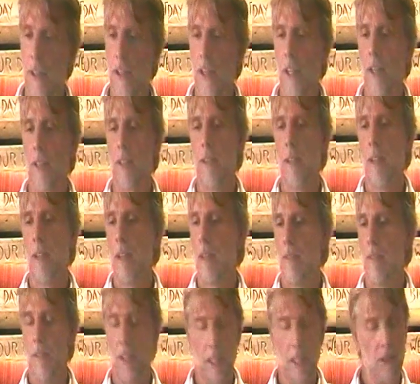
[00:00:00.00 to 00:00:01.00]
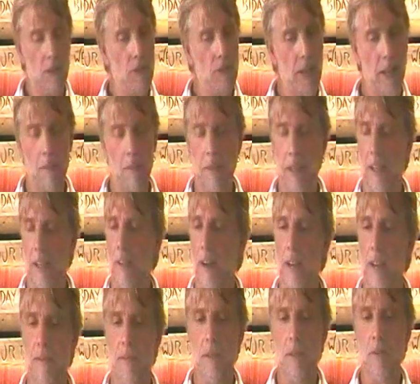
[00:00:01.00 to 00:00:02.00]
You know, incredibly
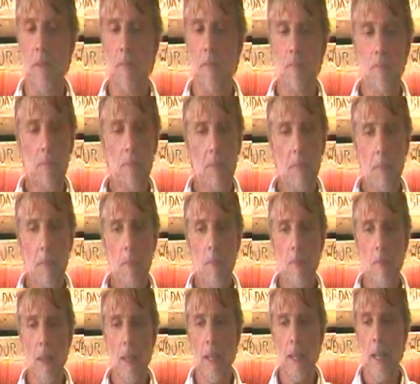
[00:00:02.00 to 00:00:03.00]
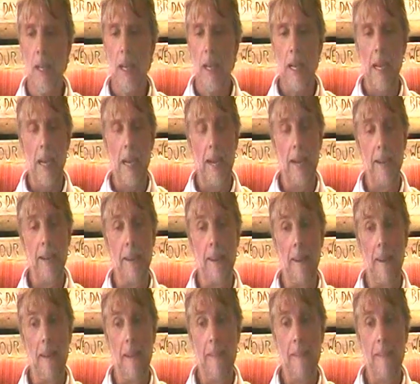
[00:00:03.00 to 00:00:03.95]
grateful, and